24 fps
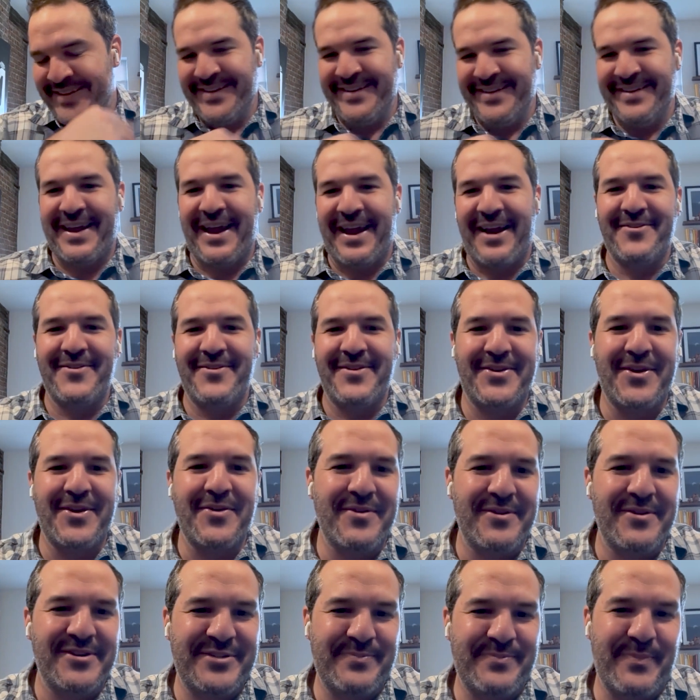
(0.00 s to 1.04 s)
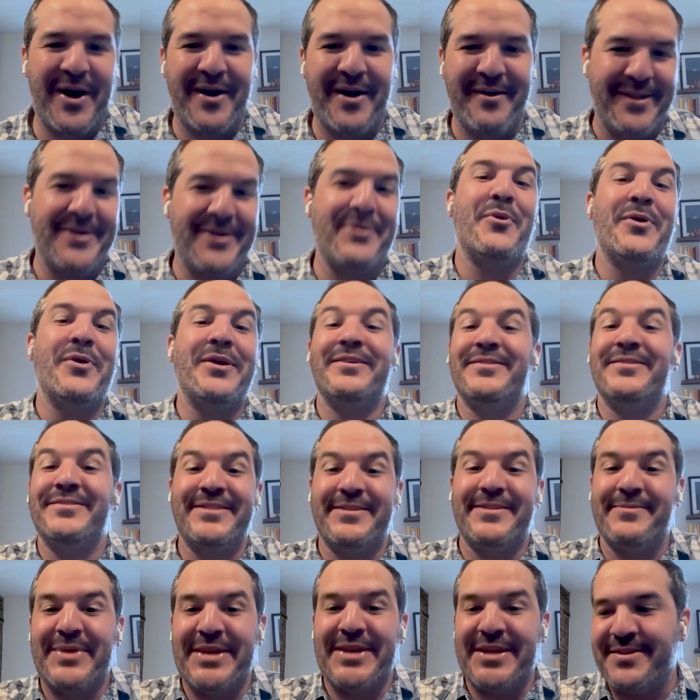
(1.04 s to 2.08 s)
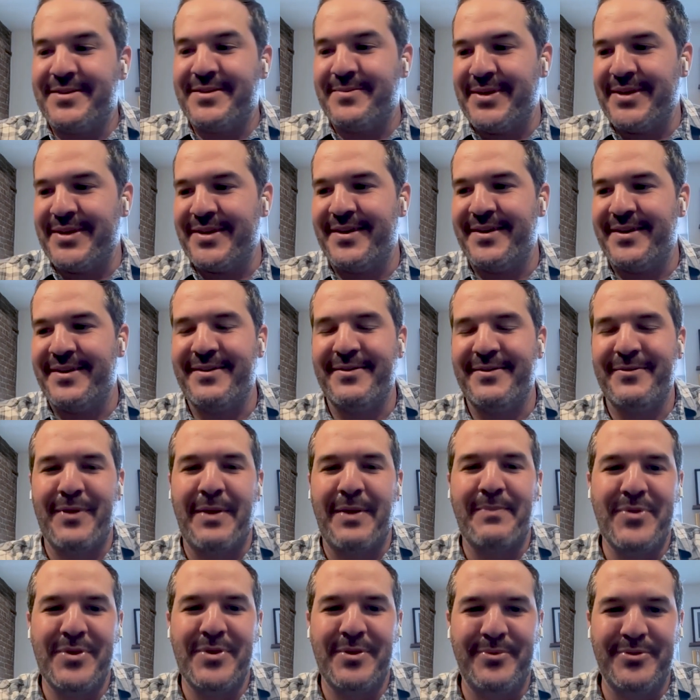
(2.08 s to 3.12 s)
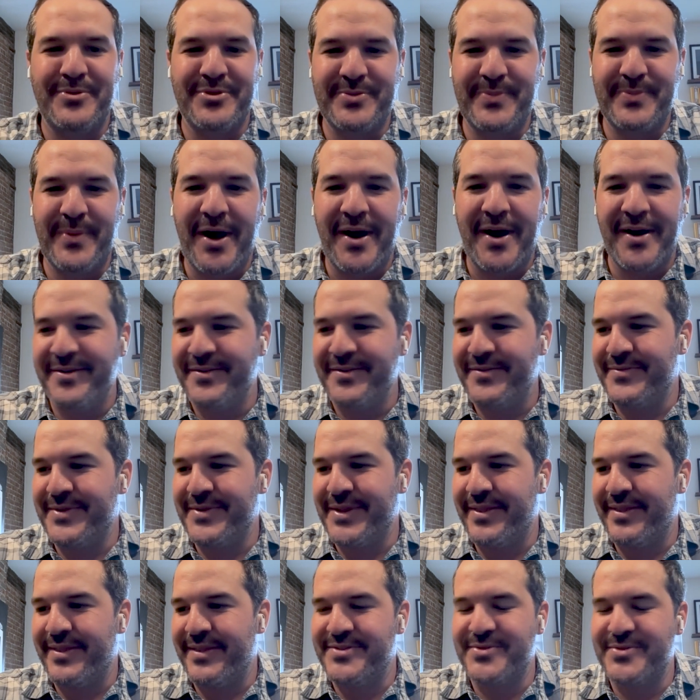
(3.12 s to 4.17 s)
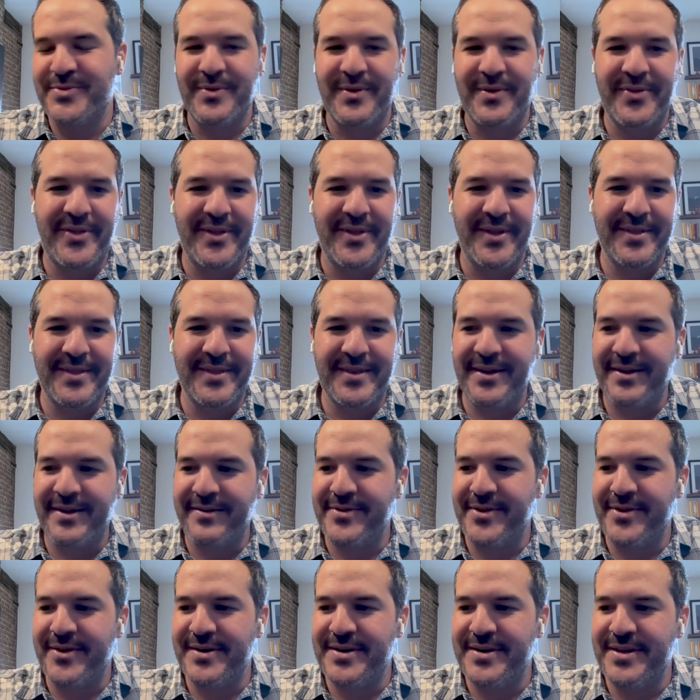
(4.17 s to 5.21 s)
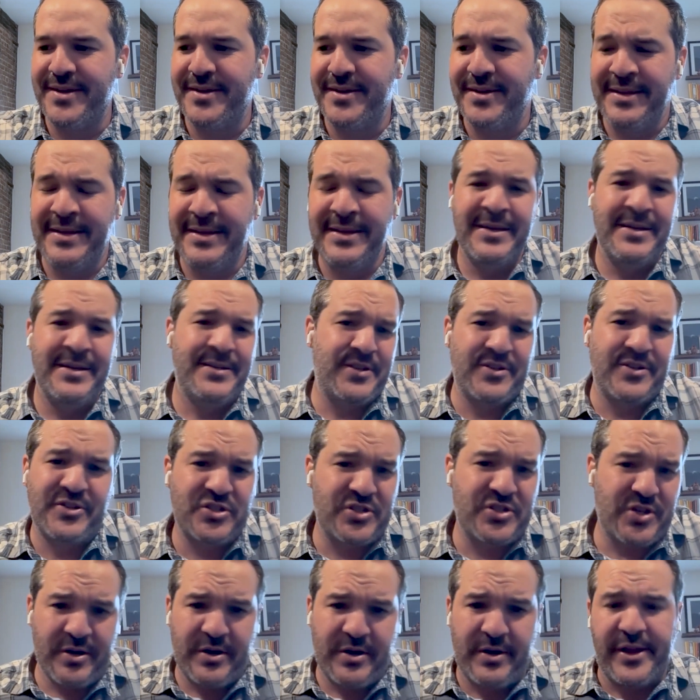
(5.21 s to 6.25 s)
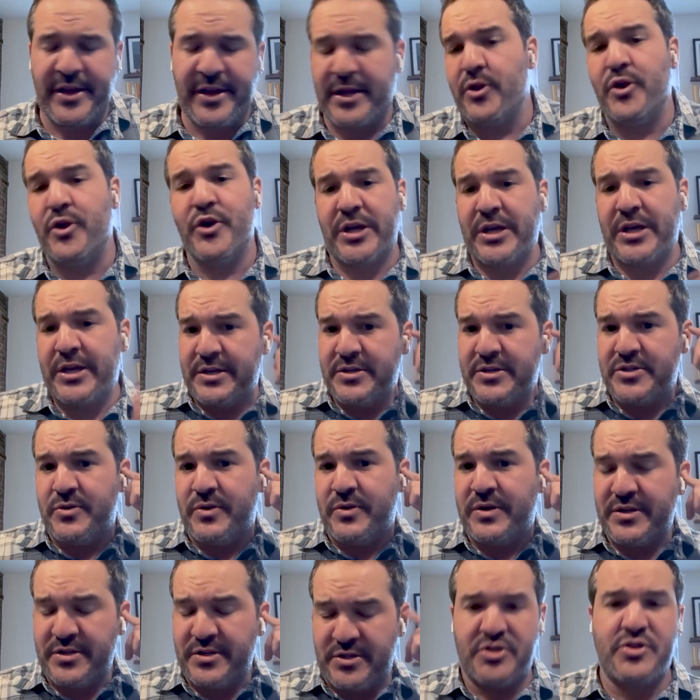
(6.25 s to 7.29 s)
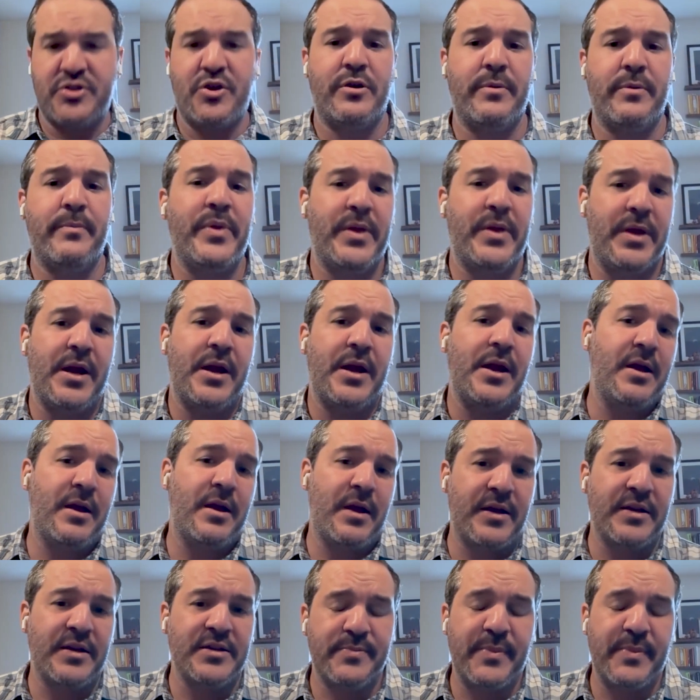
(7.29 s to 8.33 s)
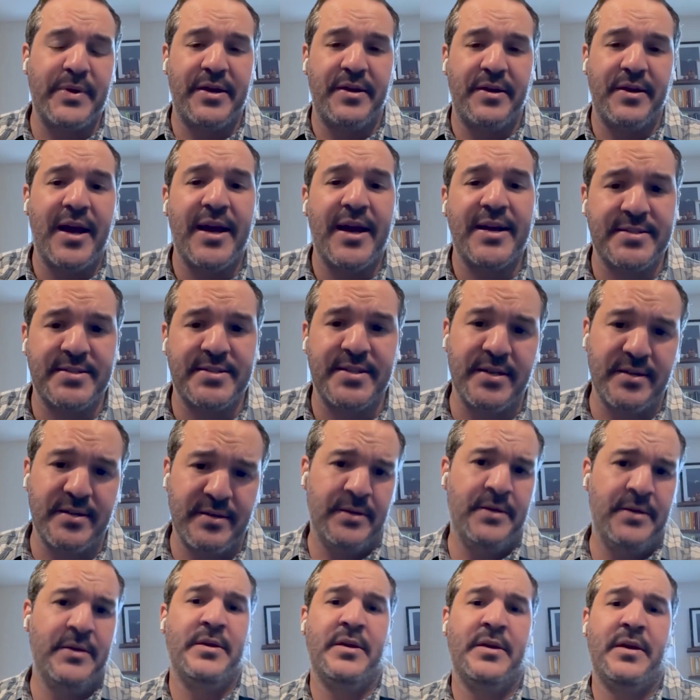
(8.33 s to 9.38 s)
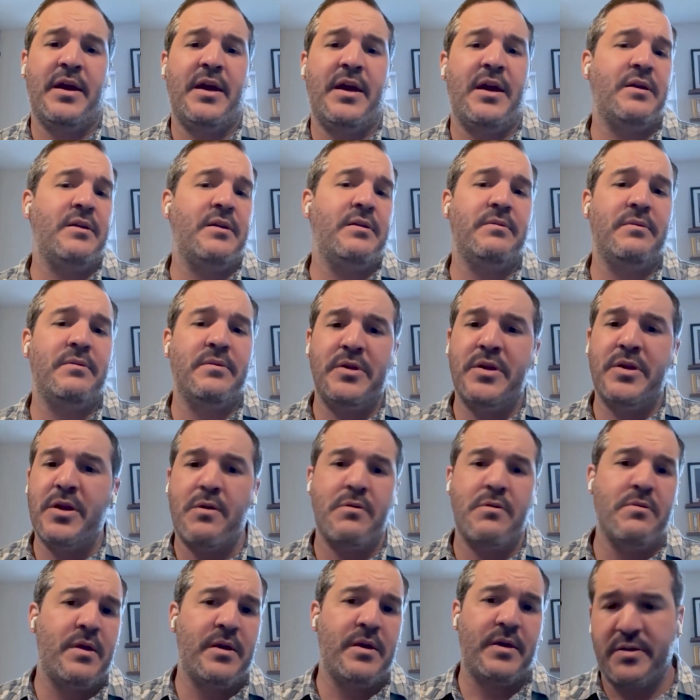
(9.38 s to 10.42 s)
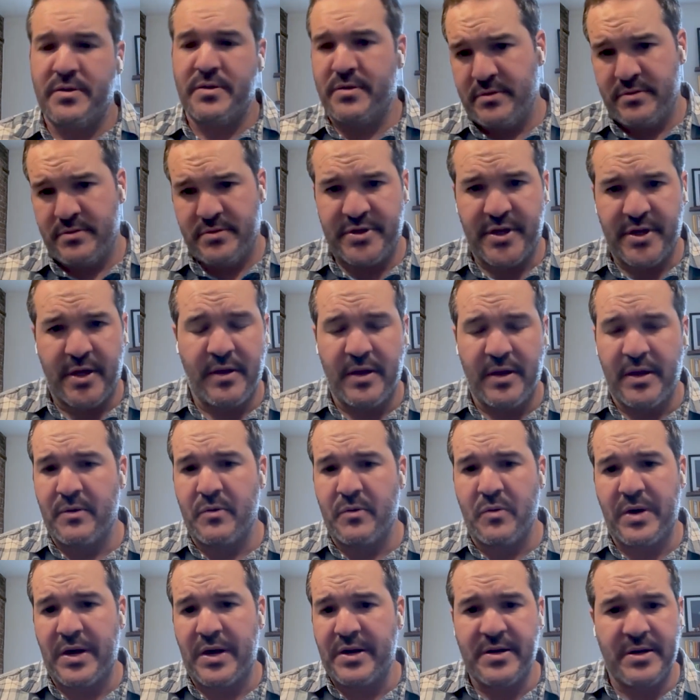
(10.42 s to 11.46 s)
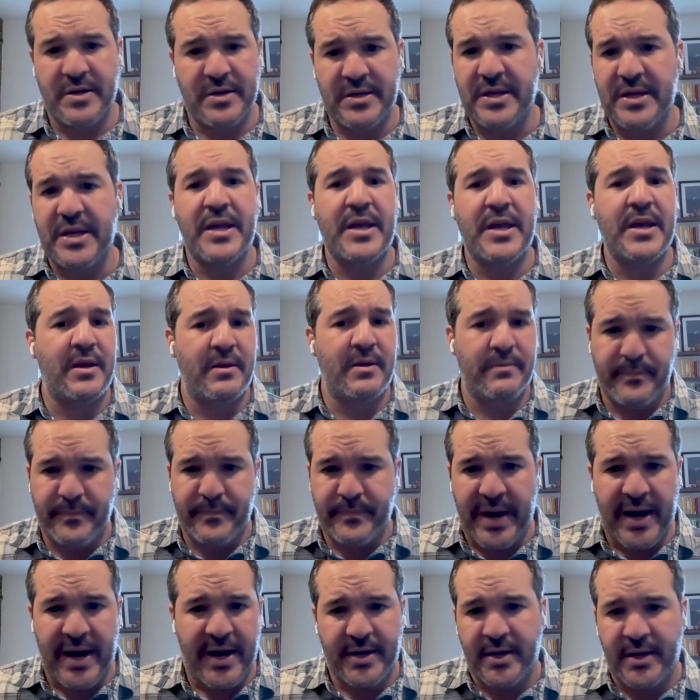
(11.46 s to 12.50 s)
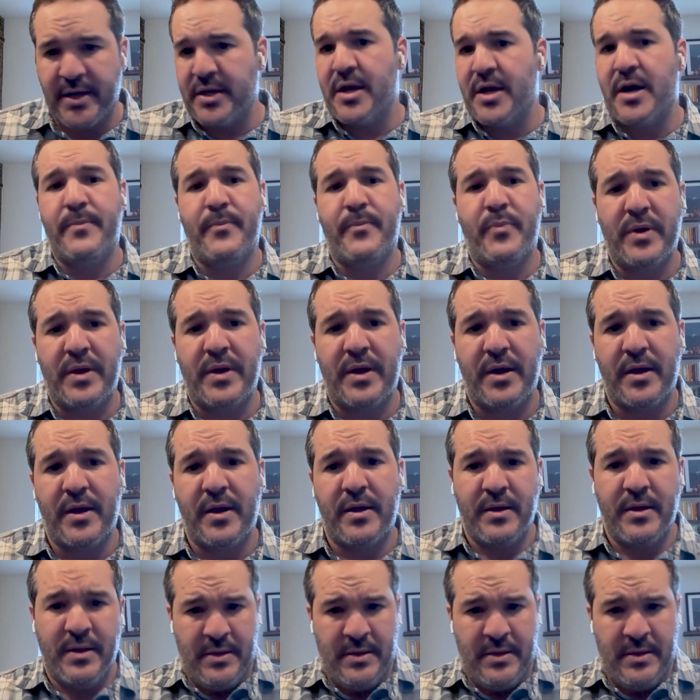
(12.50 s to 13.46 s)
how do I go to a spot, like what does it mean to be a reputable spot with this sort of thing that I have no idea. So I just started like looking into it and started planning, I guess, my exit, and like selling what I didn't need, packing up what I